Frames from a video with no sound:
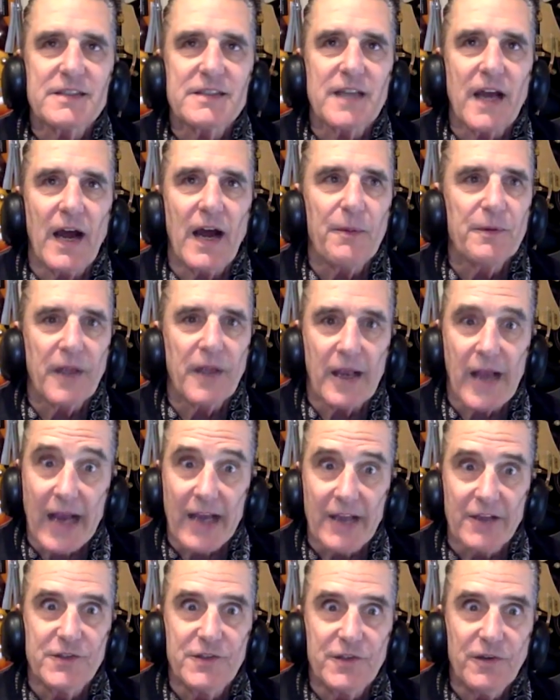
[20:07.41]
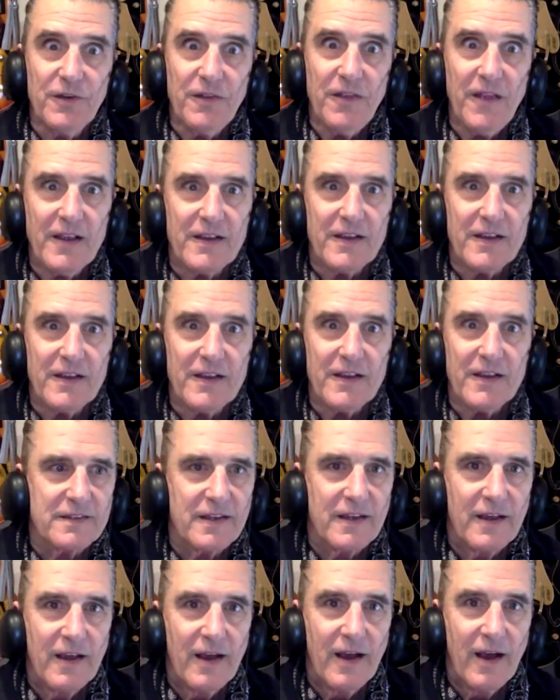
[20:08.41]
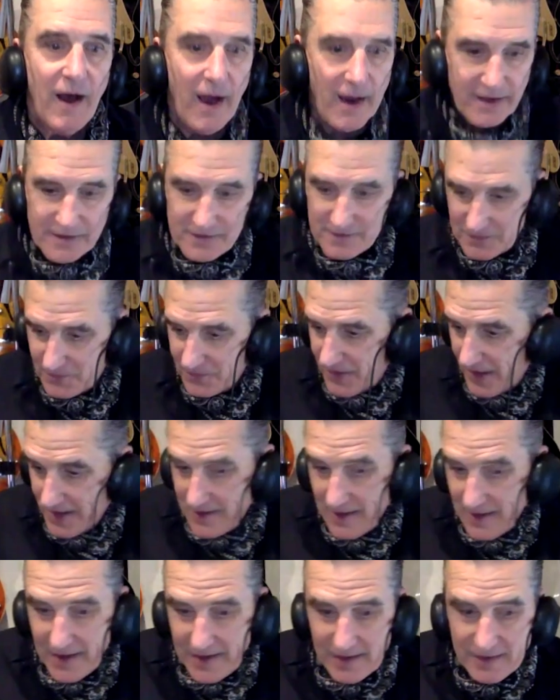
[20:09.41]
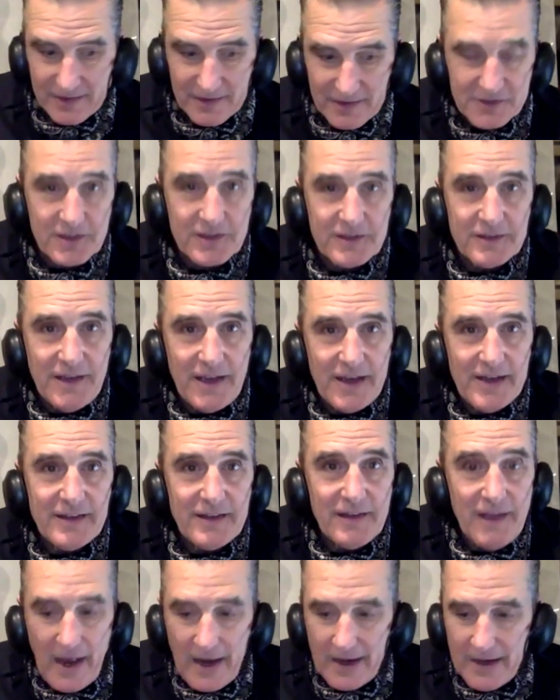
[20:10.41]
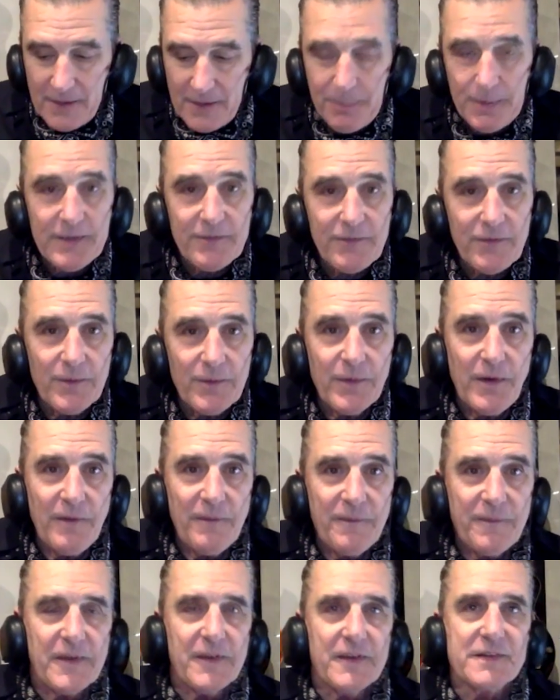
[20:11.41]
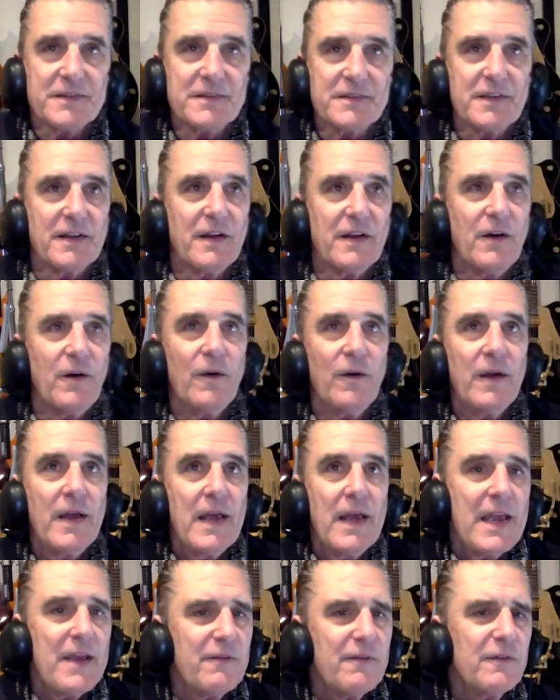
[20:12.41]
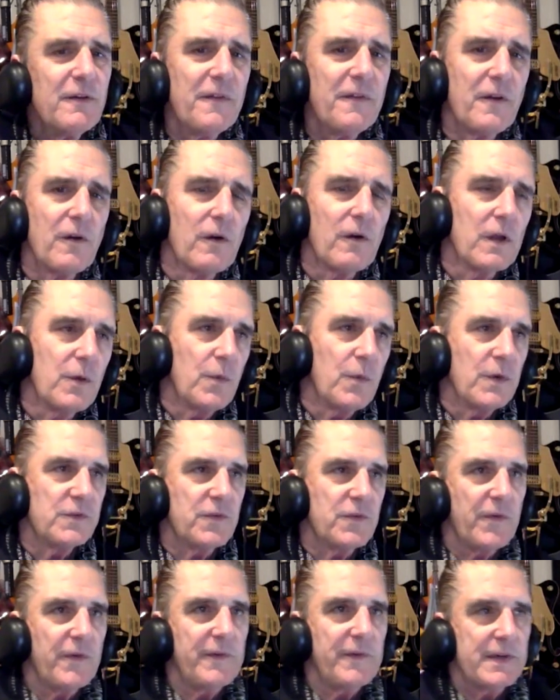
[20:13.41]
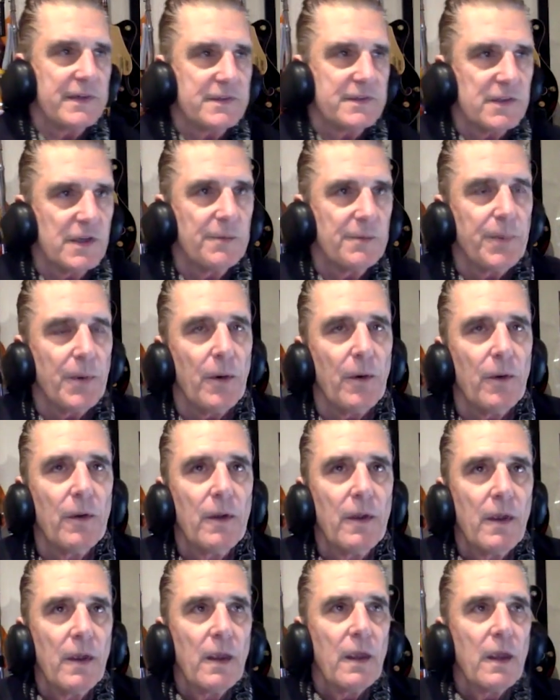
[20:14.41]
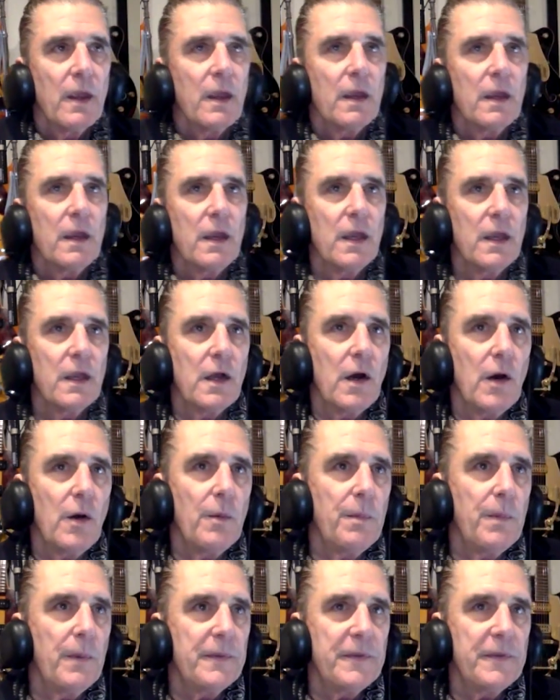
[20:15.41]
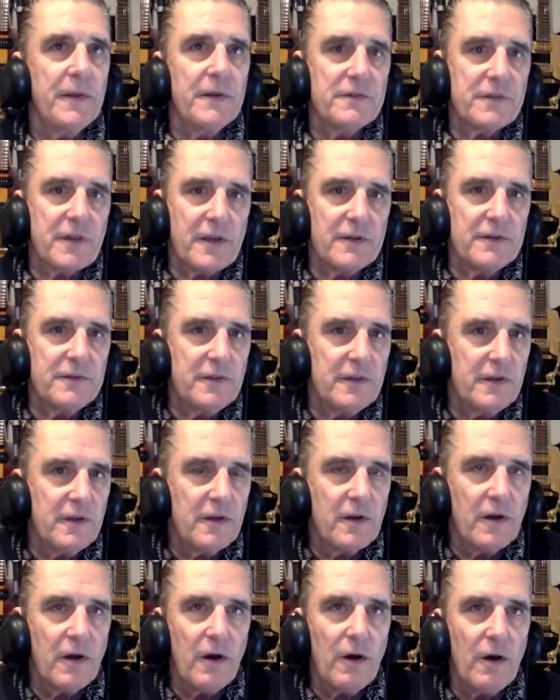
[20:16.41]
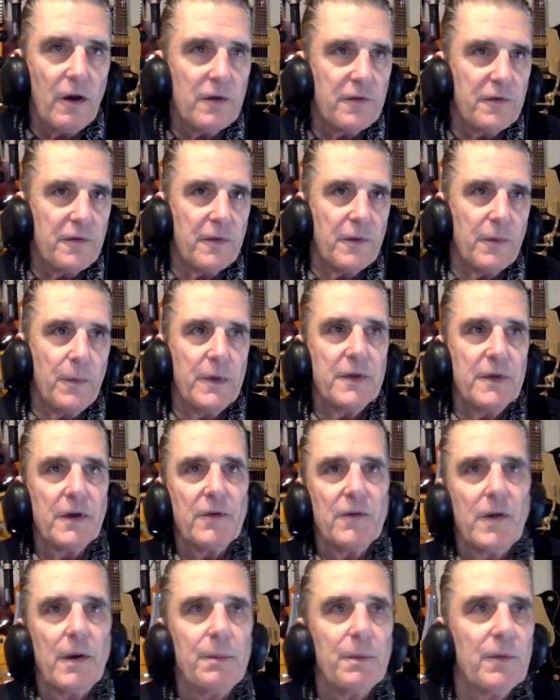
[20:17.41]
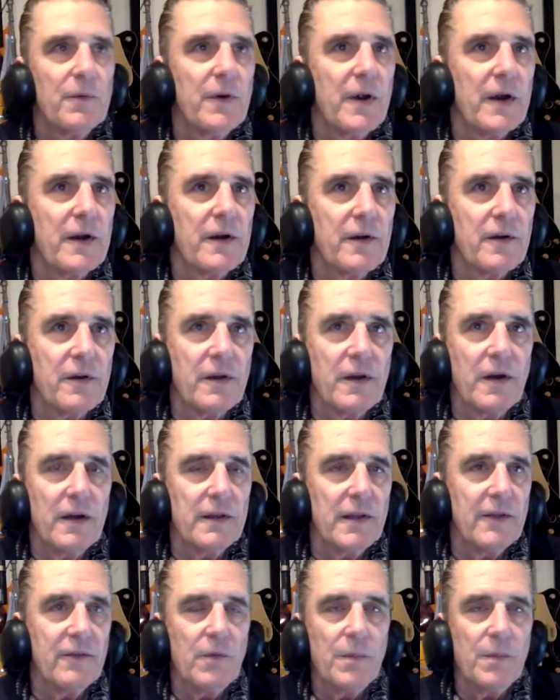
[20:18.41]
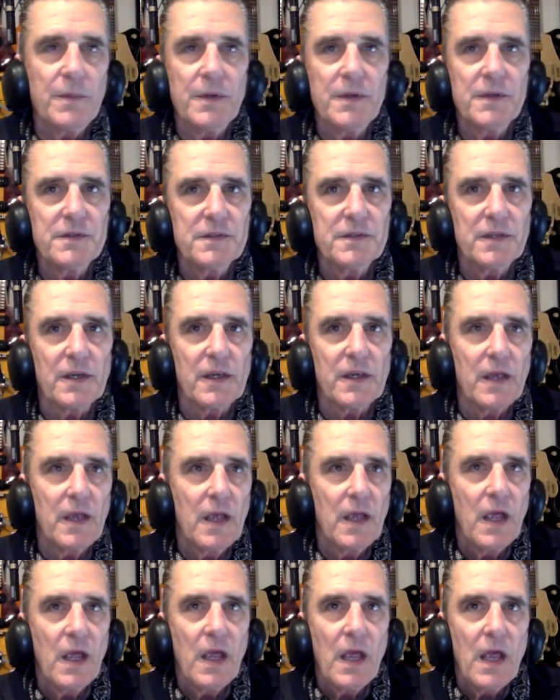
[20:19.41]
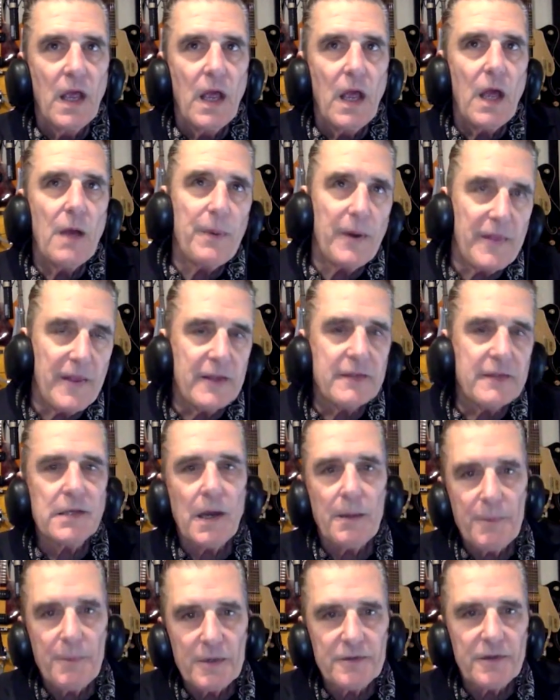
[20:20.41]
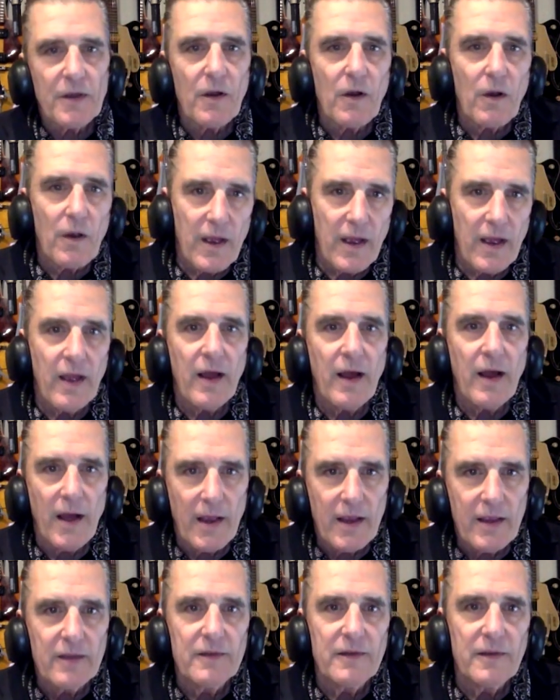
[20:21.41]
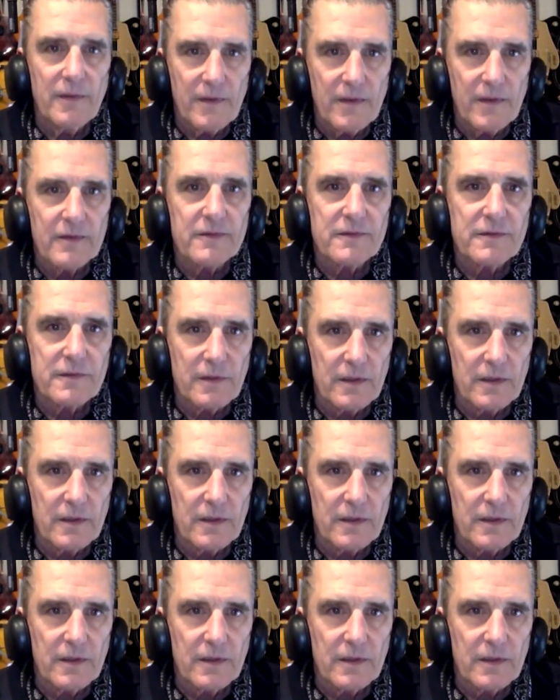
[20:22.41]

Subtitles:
I was like, I can do this. I just cry. This night, I can't believe I wrote this, even though the early ones were very simple, but then as it continued on through the When You're a Rebel record and Gut Level Music, and by that time I was like, okay, I can do this. So